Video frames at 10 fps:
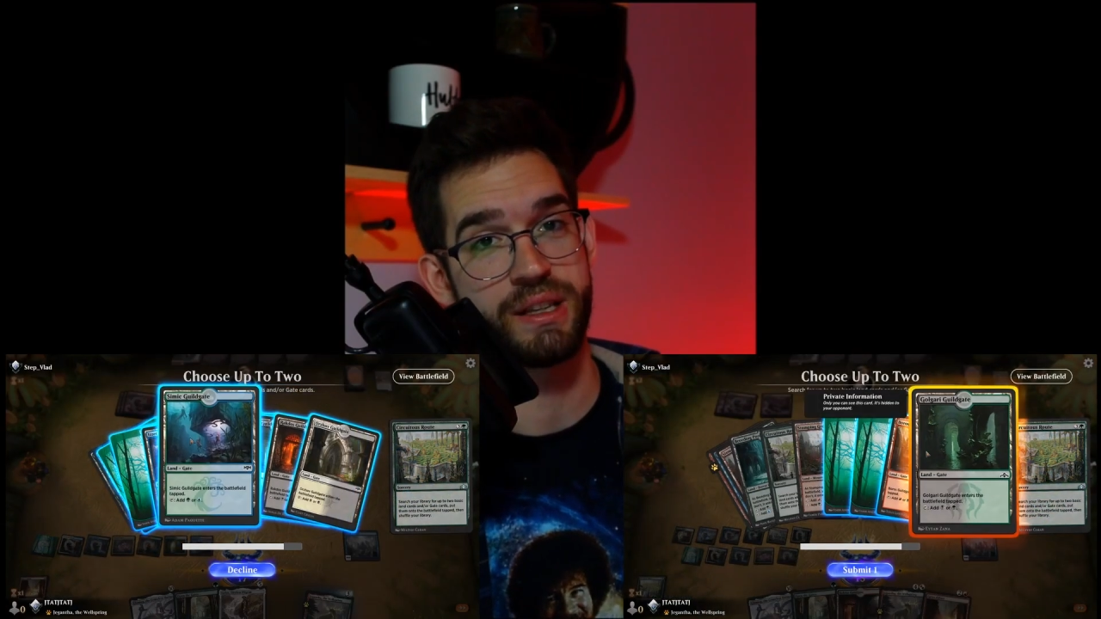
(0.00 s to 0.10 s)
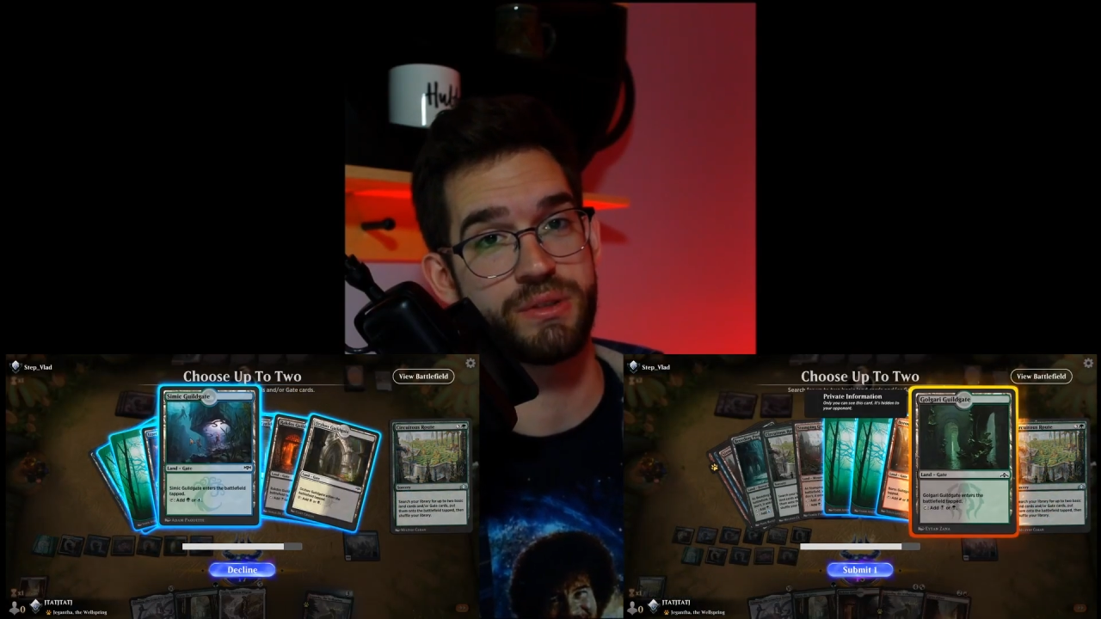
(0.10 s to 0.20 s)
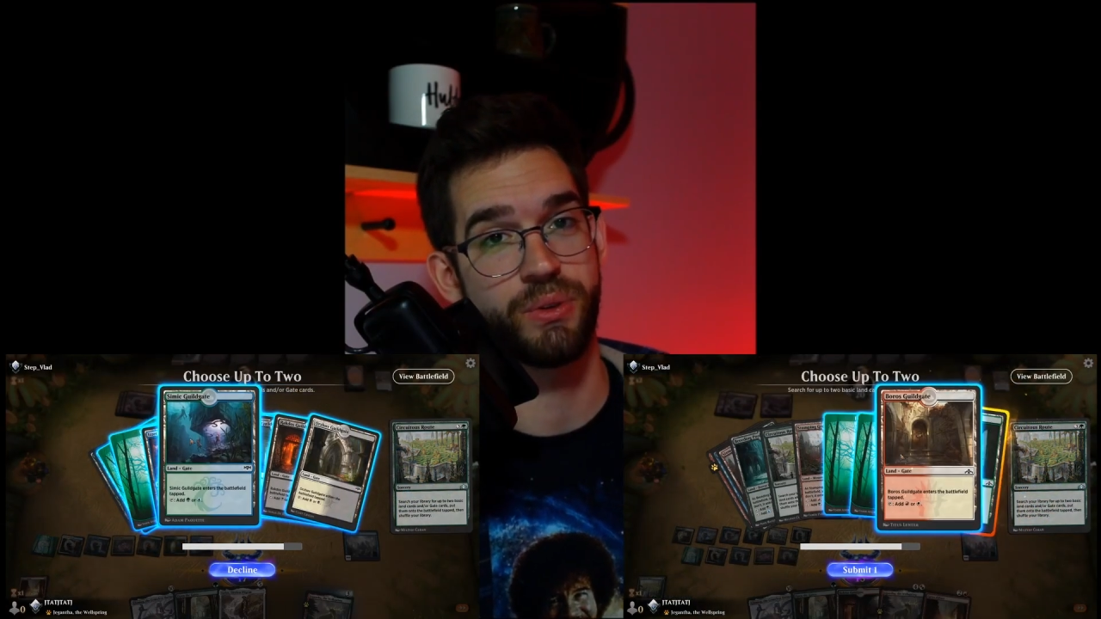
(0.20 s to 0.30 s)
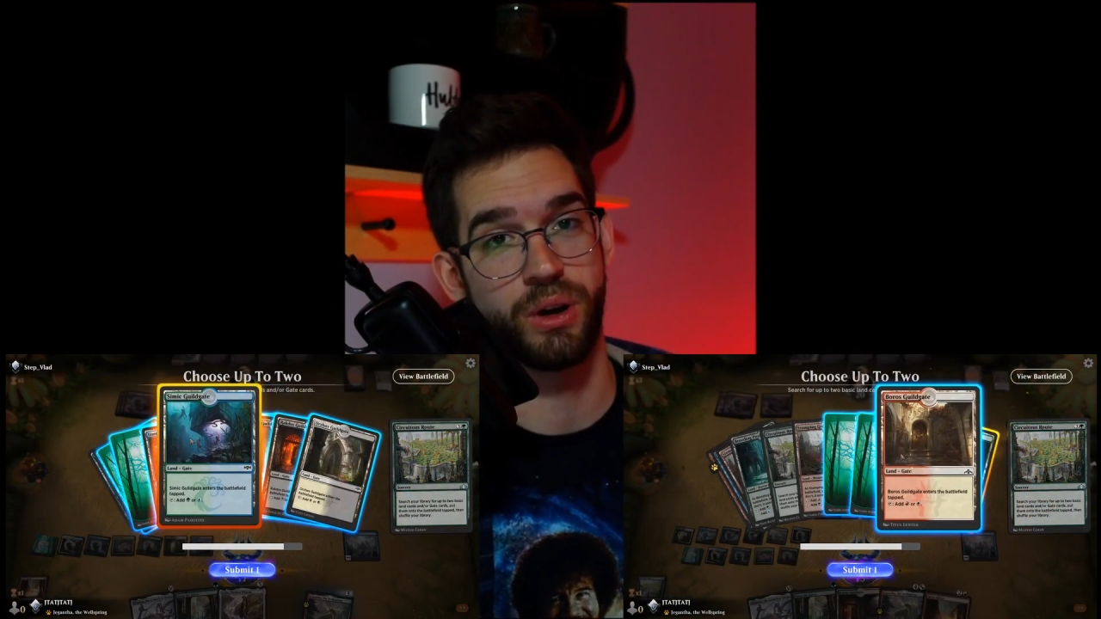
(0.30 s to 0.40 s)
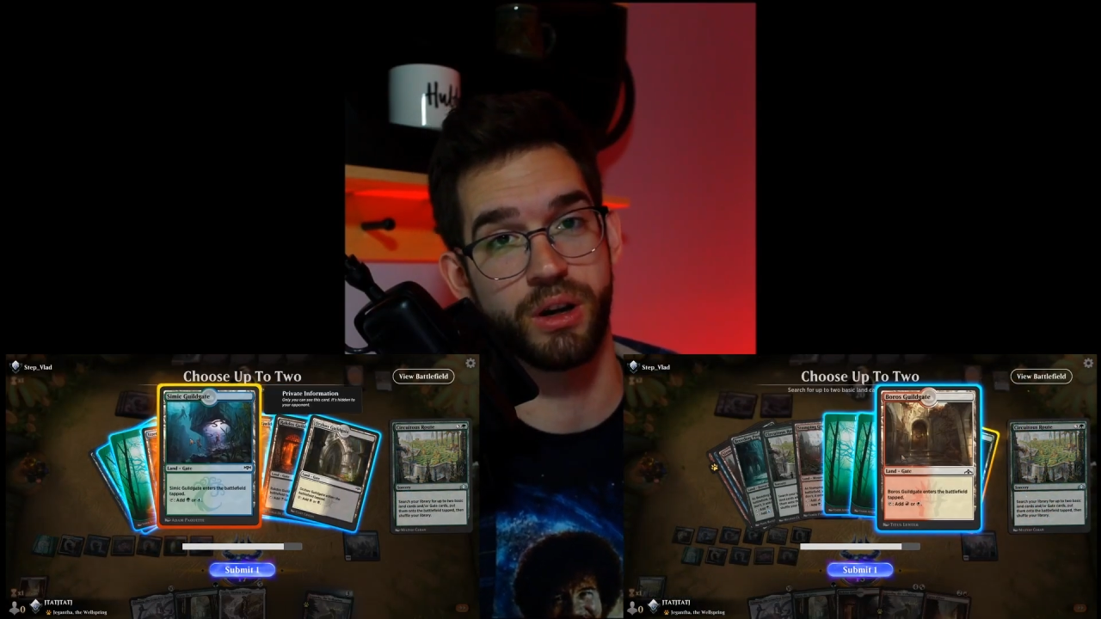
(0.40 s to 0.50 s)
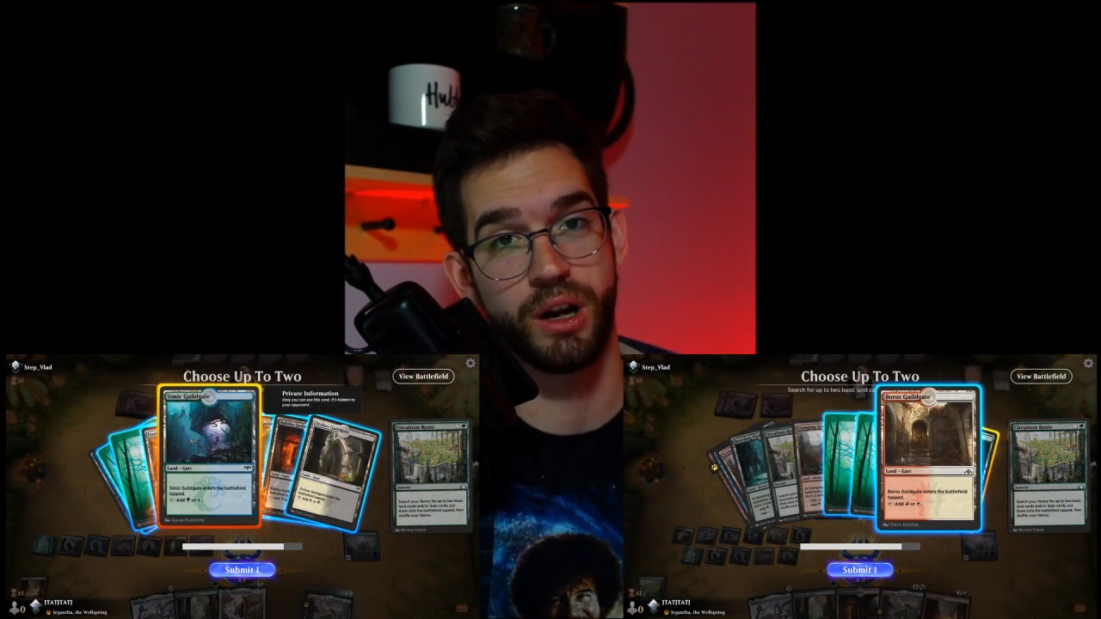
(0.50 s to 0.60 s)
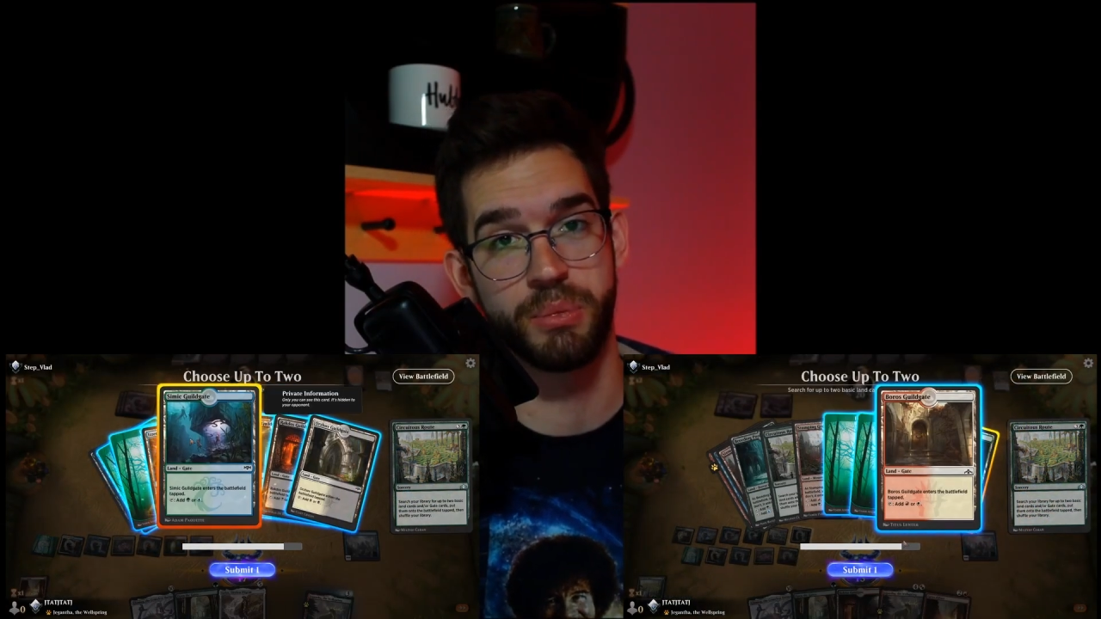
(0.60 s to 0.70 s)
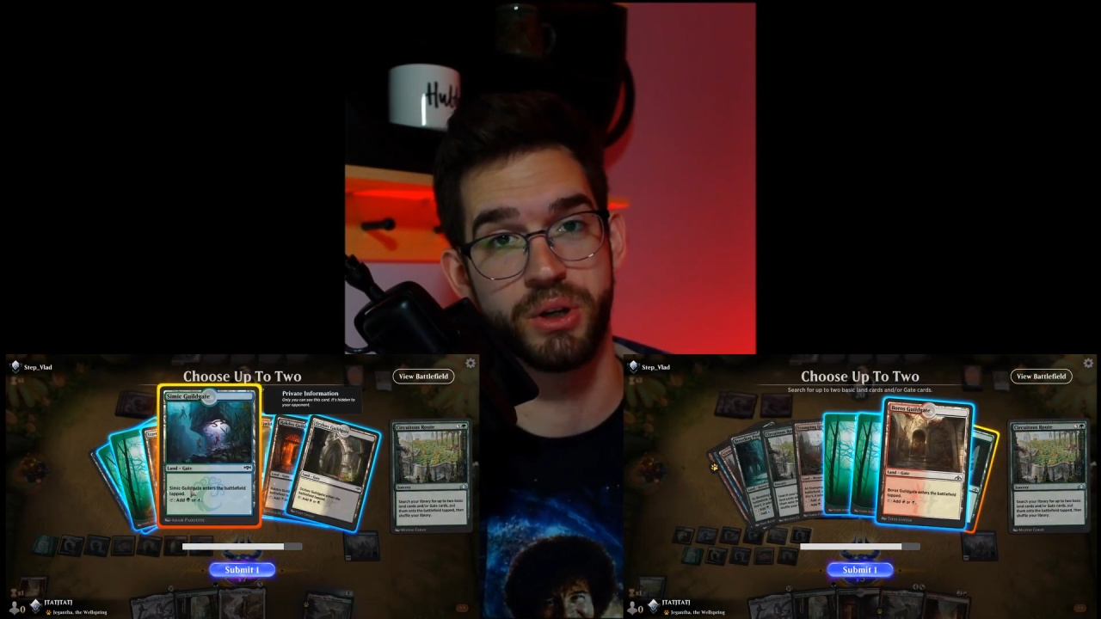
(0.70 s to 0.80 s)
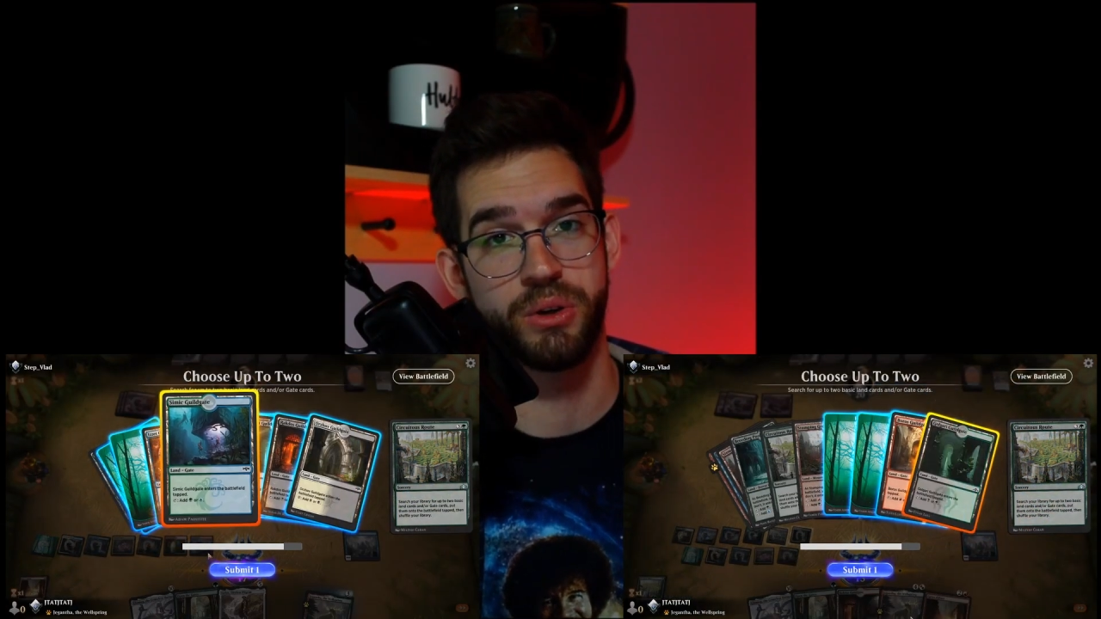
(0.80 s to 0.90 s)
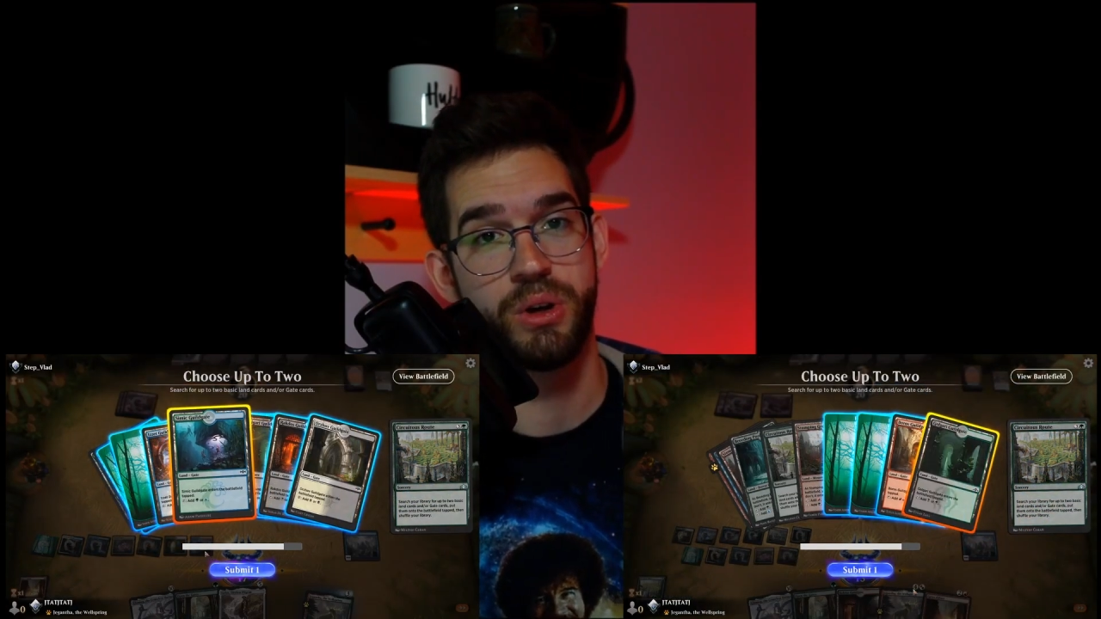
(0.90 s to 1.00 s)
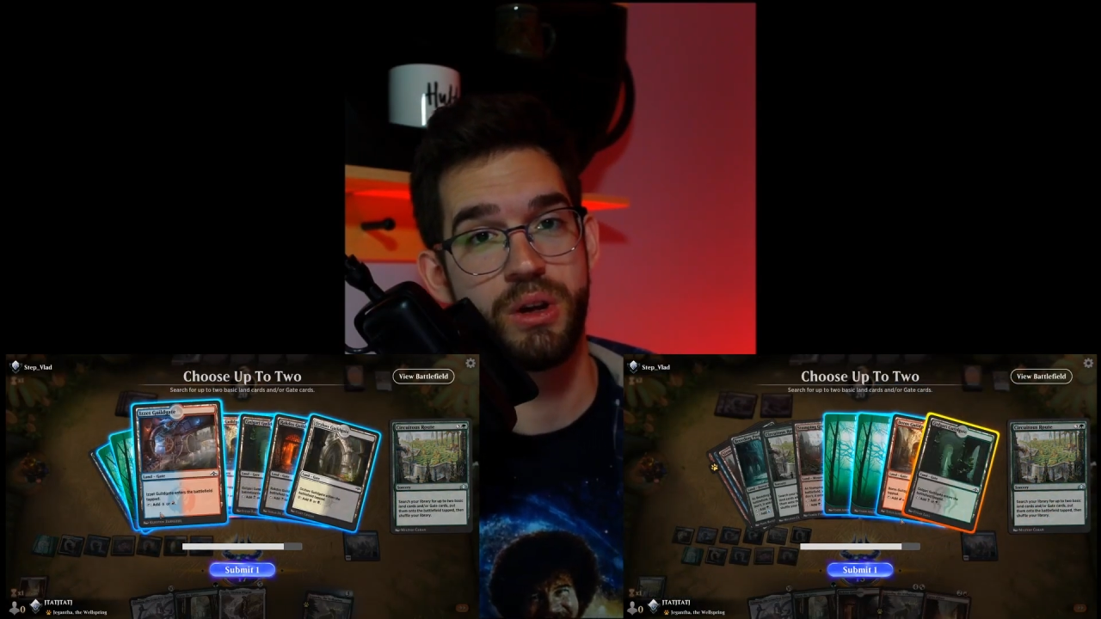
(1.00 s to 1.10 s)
for our combo,